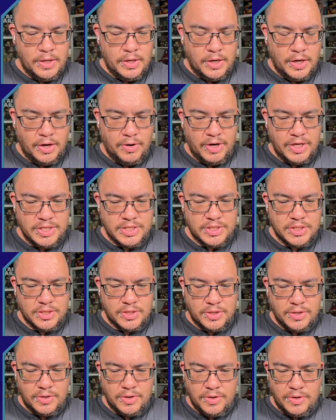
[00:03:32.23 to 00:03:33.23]
Alright,
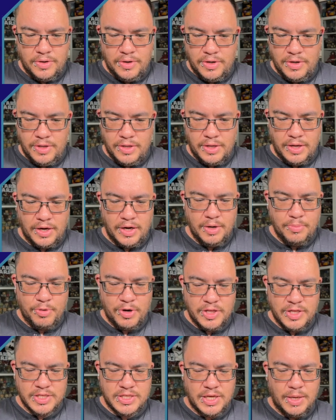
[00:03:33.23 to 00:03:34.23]
so I'm going to
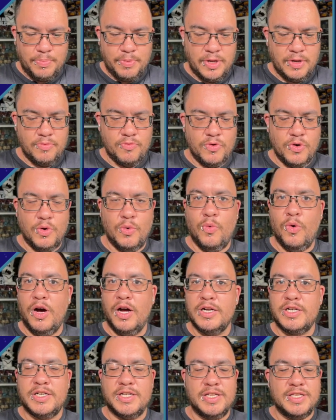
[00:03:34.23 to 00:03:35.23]
bring this up and we'll
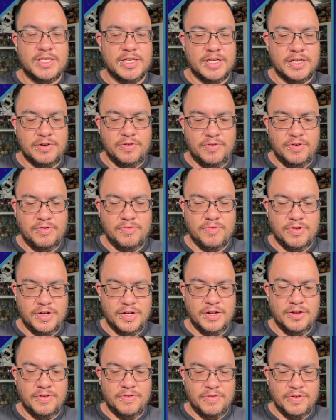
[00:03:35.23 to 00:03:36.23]
watch this and
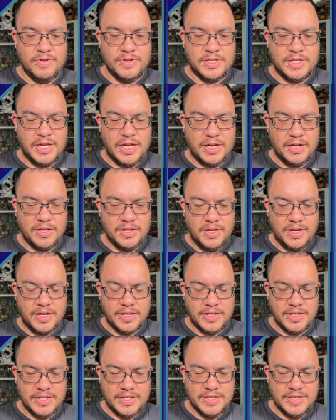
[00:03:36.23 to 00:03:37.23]
we'll take a look
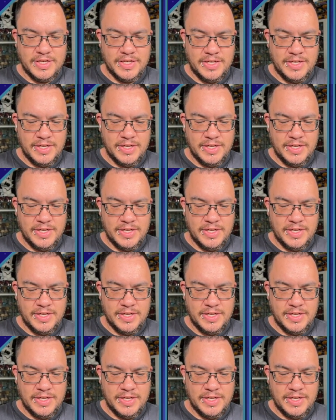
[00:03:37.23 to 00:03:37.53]
at this.